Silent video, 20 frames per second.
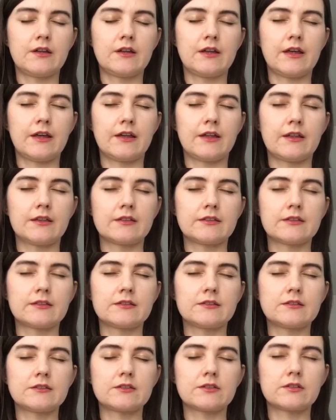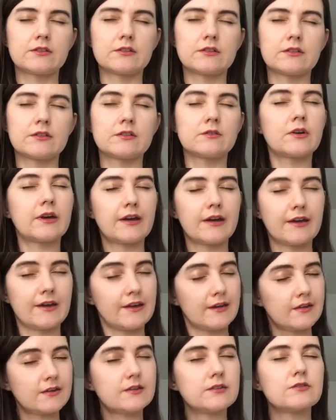And
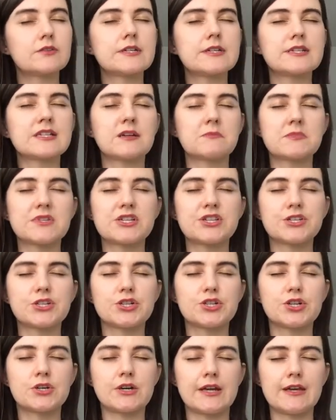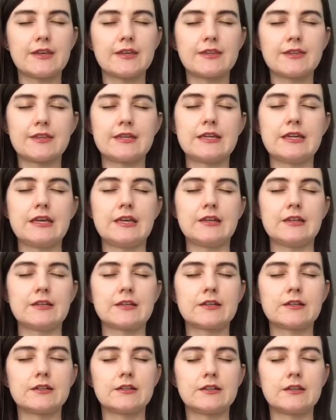again, there is some
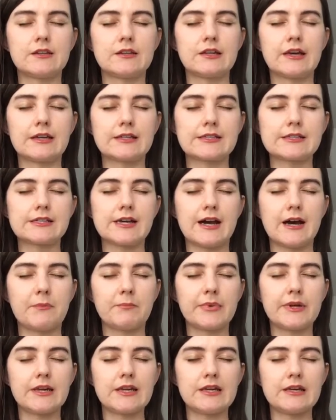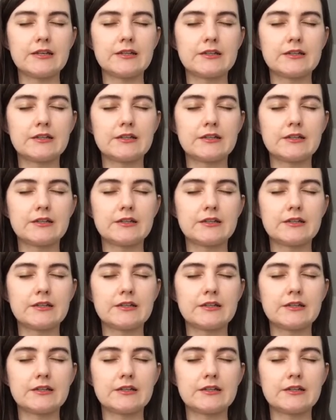strengthening that's happening.